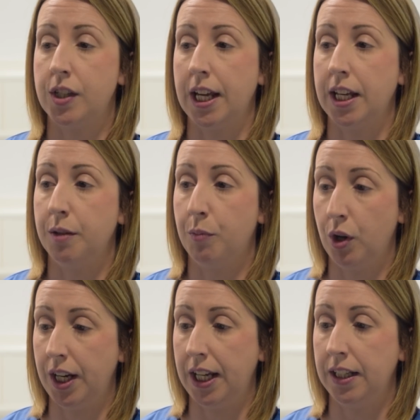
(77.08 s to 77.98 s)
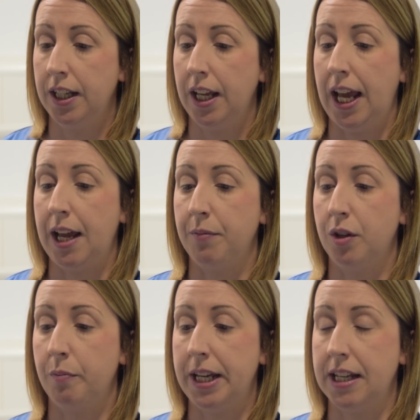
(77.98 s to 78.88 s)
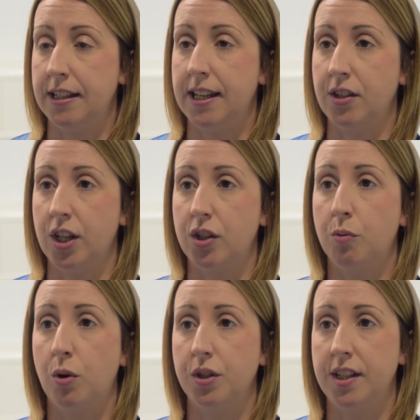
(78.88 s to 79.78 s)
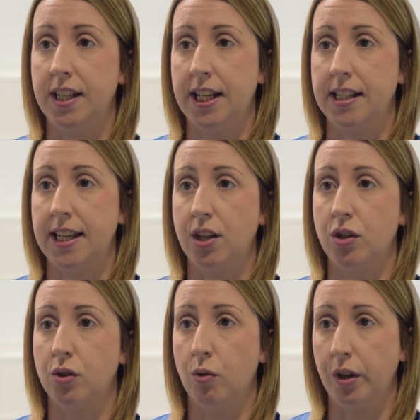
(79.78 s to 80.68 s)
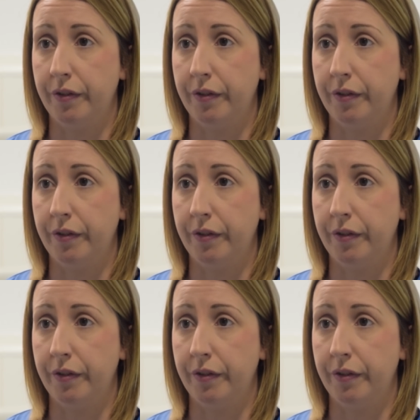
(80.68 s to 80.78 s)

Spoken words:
thing in the morning, they'll make a decision as to what caesarean section's going